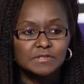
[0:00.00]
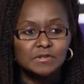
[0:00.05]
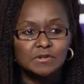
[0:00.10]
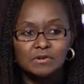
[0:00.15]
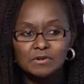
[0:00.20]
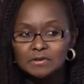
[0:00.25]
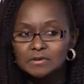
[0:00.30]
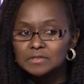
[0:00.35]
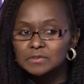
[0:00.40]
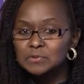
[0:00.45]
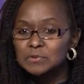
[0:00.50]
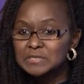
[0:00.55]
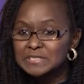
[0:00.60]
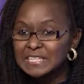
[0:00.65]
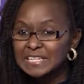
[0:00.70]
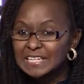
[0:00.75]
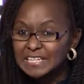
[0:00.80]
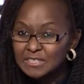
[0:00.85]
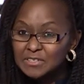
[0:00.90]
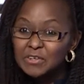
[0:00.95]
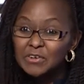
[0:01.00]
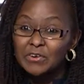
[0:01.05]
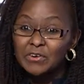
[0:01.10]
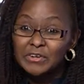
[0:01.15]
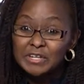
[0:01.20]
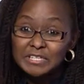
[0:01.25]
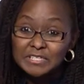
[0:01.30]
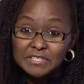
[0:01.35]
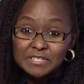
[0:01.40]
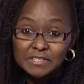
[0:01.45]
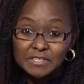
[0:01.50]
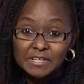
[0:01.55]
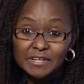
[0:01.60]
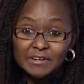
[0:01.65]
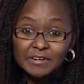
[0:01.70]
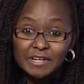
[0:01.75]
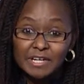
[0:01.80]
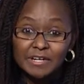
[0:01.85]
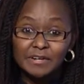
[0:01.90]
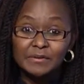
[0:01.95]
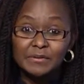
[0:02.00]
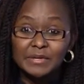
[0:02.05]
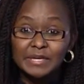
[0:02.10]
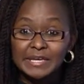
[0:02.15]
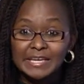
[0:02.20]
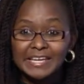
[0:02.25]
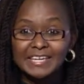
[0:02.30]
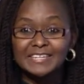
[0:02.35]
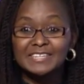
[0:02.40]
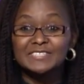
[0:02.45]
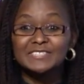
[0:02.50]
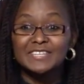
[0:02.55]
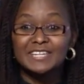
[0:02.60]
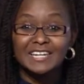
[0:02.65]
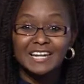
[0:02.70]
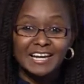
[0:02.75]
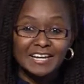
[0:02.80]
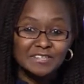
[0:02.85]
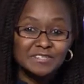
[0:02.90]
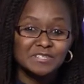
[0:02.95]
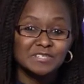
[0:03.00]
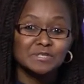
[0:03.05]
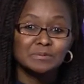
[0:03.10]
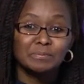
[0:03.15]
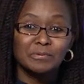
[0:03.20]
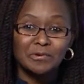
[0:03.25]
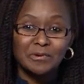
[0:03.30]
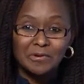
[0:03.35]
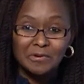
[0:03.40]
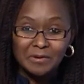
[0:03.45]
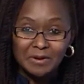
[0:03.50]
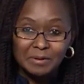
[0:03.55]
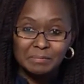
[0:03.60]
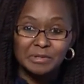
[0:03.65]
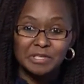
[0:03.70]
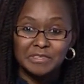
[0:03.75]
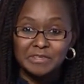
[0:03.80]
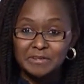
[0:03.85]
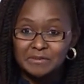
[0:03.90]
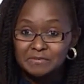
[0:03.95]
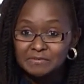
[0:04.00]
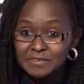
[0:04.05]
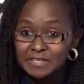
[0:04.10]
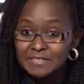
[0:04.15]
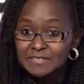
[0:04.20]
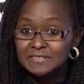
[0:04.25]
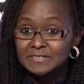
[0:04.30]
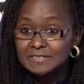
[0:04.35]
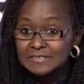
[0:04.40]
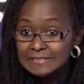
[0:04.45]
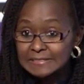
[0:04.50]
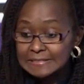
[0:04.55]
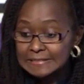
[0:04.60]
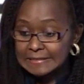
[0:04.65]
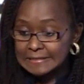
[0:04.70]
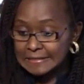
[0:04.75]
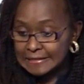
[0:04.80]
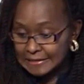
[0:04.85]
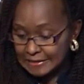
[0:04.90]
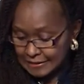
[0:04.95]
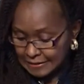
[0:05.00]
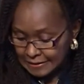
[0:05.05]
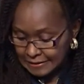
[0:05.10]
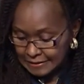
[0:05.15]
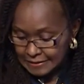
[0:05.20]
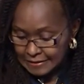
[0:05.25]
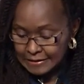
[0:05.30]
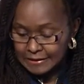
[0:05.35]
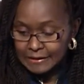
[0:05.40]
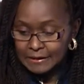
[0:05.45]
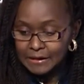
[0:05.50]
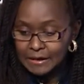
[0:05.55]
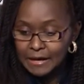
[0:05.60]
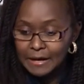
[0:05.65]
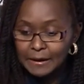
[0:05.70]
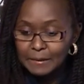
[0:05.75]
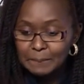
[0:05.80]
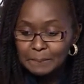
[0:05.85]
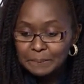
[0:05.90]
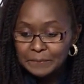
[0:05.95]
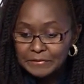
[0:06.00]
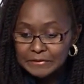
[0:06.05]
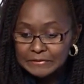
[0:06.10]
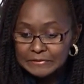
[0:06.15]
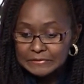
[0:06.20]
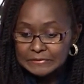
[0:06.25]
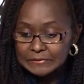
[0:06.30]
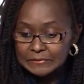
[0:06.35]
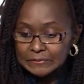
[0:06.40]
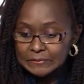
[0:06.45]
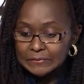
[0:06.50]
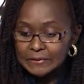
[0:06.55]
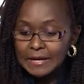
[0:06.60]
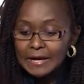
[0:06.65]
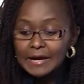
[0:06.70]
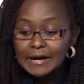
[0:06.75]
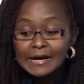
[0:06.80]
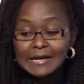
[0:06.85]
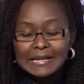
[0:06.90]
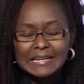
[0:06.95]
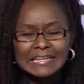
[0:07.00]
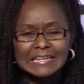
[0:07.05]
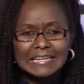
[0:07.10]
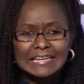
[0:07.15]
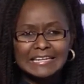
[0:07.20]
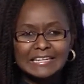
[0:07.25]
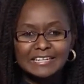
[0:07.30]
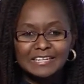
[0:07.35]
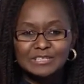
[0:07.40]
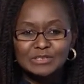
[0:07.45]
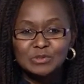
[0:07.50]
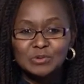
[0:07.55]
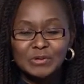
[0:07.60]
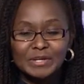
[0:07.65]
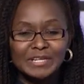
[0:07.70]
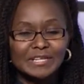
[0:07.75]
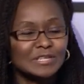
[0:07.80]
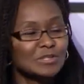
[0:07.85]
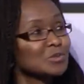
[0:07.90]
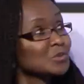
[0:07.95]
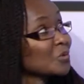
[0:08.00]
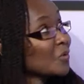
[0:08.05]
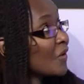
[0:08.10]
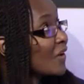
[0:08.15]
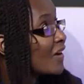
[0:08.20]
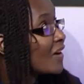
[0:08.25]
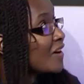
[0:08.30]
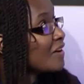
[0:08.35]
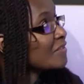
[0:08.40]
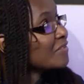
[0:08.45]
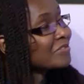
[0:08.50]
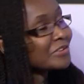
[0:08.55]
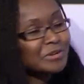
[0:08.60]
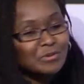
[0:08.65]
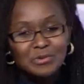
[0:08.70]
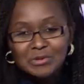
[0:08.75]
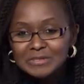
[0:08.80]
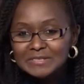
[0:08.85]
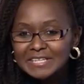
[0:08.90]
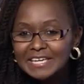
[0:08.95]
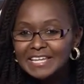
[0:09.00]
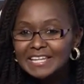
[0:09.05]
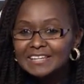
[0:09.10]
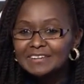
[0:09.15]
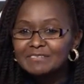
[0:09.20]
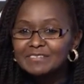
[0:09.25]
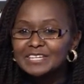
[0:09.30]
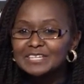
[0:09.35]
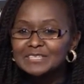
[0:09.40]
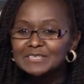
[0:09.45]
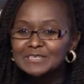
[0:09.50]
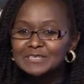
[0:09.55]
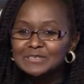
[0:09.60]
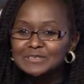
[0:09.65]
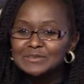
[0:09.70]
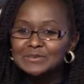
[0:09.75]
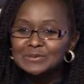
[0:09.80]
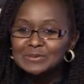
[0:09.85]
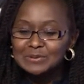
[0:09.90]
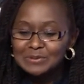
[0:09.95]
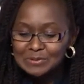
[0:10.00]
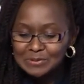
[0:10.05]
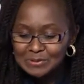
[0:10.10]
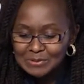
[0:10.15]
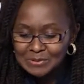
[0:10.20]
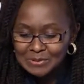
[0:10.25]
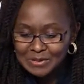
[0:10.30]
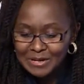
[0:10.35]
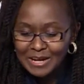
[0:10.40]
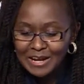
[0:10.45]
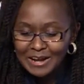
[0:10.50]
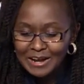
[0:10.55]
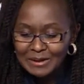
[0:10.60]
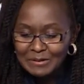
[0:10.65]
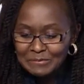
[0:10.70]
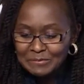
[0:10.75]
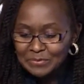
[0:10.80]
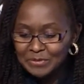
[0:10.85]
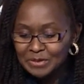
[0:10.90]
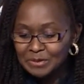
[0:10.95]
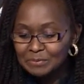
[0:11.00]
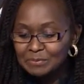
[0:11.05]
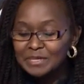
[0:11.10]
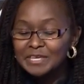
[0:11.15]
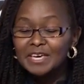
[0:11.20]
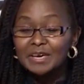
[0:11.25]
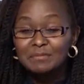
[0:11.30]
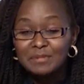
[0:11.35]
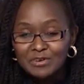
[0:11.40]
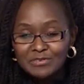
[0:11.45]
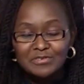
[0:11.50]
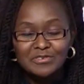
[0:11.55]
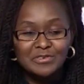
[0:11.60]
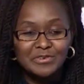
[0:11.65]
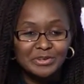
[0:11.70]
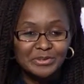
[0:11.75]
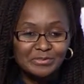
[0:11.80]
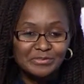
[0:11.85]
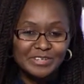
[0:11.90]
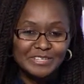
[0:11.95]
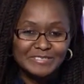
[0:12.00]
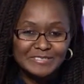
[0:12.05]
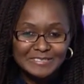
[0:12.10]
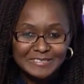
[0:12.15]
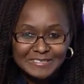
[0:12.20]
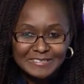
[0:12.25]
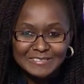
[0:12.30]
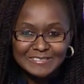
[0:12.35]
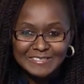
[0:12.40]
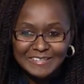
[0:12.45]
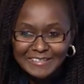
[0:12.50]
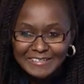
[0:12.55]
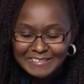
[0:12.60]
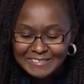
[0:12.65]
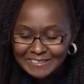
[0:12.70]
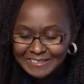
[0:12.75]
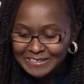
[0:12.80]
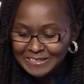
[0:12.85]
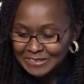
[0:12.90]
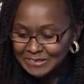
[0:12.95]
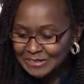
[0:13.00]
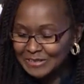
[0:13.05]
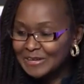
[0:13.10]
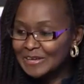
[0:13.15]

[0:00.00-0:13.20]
cohort was electrical engineering, and it's the largest program in the university. Um, so uh, later in 2012, it was elevated to, um, it became a full university status.